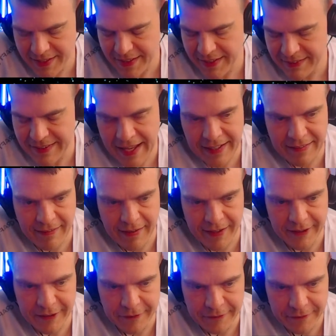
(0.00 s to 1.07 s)
that
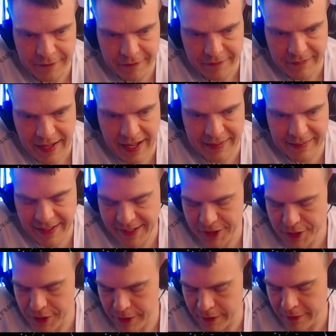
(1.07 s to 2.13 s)
kind of
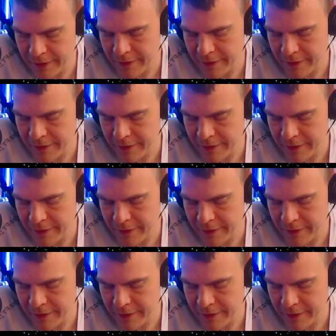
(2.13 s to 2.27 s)
attention.